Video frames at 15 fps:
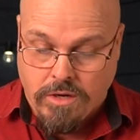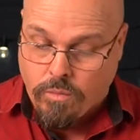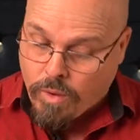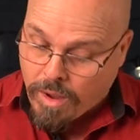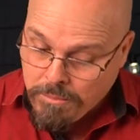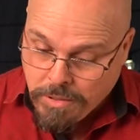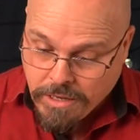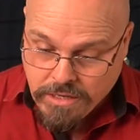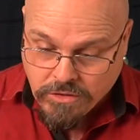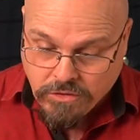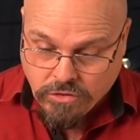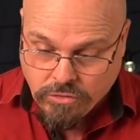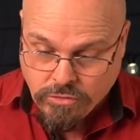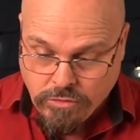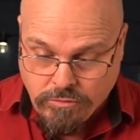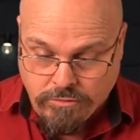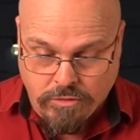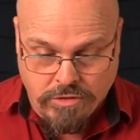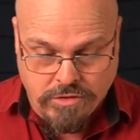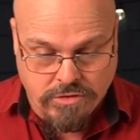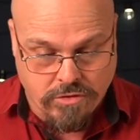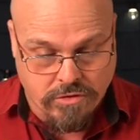1 Peter 2,
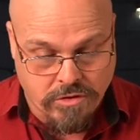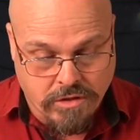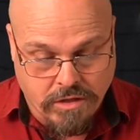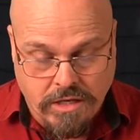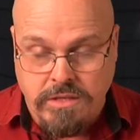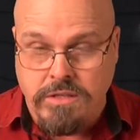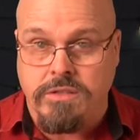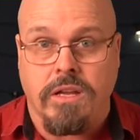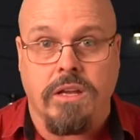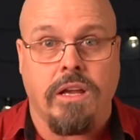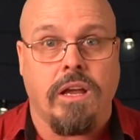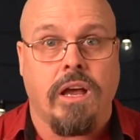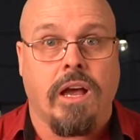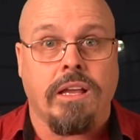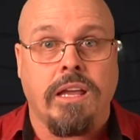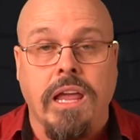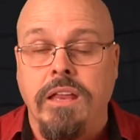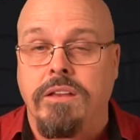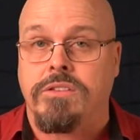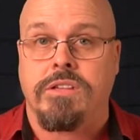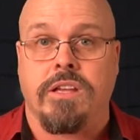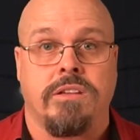verse 13,
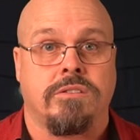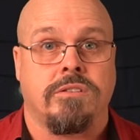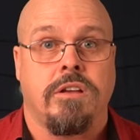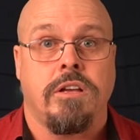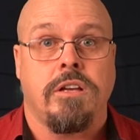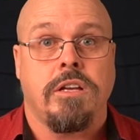again says,